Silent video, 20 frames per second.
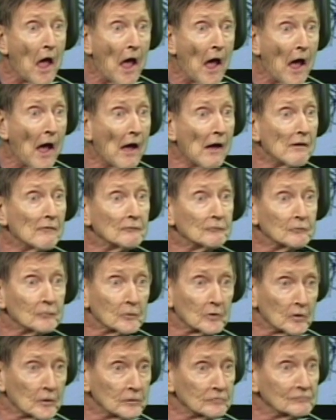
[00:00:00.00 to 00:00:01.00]
have
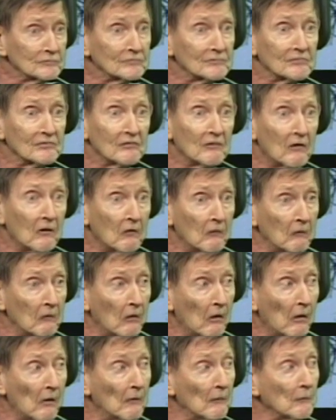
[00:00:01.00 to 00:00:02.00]
control
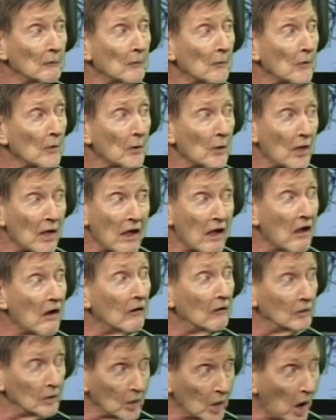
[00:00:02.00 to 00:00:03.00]
over their
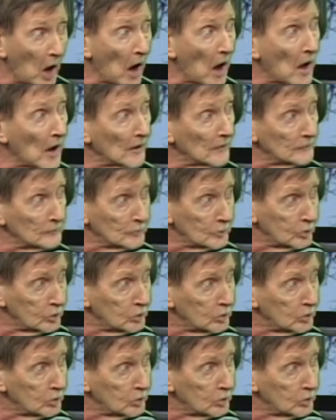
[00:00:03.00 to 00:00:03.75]
lives.